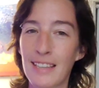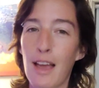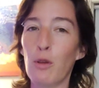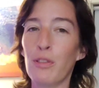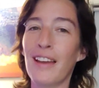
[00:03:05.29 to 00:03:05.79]
a
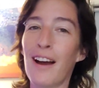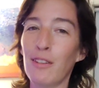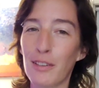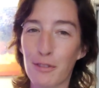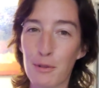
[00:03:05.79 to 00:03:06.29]
healthy
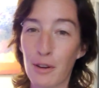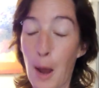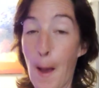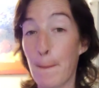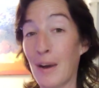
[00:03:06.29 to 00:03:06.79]
outlet for
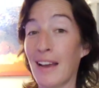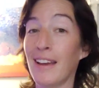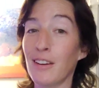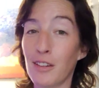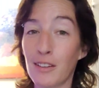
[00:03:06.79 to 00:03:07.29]
my
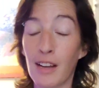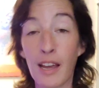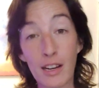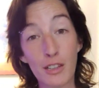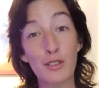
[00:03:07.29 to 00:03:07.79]
anger
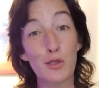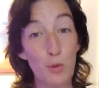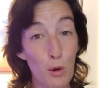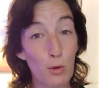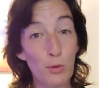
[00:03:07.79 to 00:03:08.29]
in a
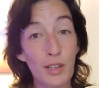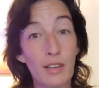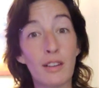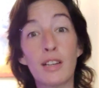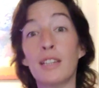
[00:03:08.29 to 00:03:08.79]
controlled,
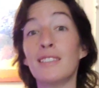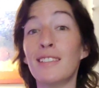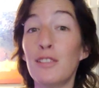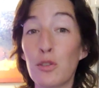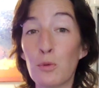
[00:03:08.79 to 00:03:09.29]

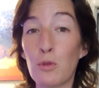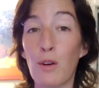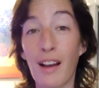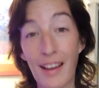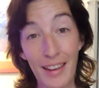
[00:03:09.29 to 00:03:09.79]

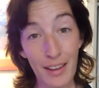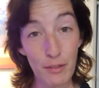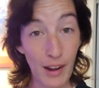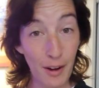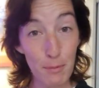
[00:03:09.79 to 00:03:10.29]
consensual
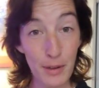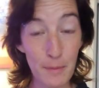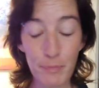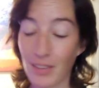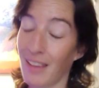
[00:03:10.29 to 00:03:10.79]
environment.